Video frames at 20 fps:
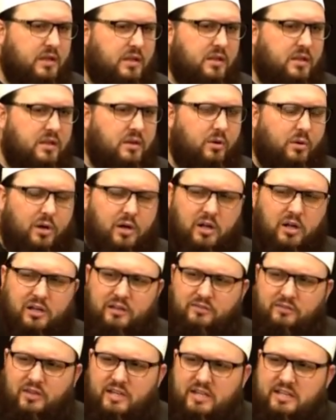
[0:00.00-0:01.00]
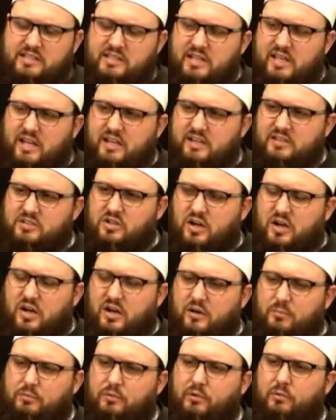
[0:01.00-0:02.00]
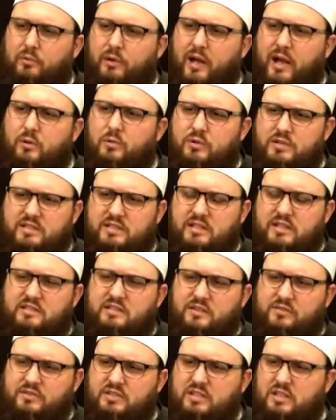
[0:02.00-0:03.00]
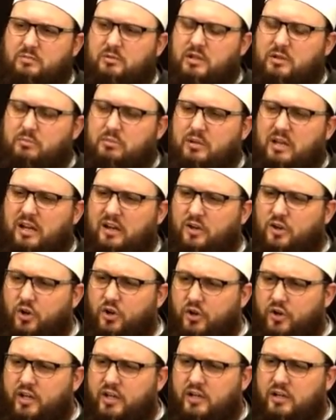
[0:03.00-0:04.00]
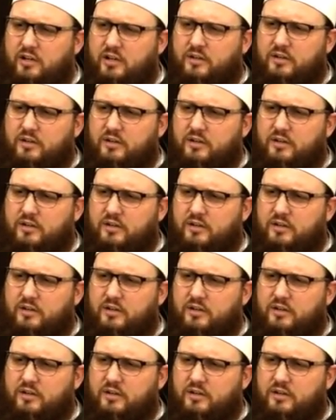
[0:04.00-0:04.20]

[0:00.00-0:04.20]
though all of these things are prerequisites of something being good,